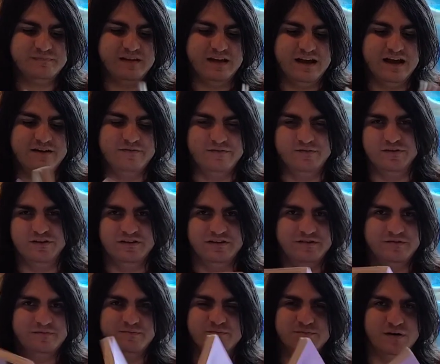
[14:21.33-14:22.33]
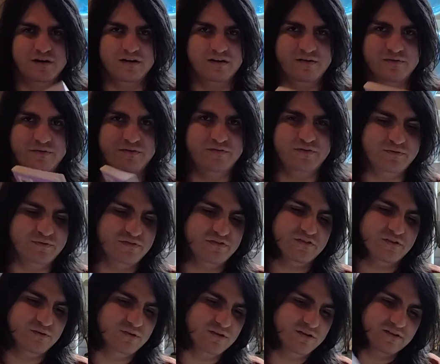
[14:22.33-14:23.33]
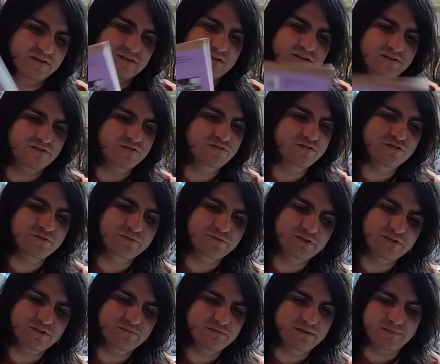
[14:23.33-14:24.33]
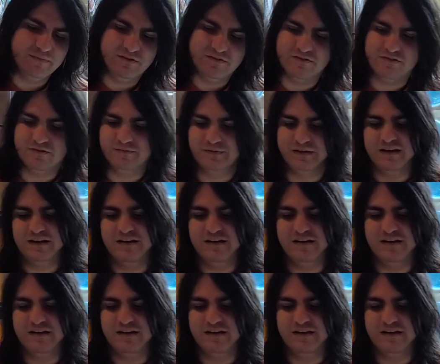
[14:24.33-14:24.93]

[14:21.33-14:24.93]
I haven't done a manga review in so long on YouTube, so I'm not sure.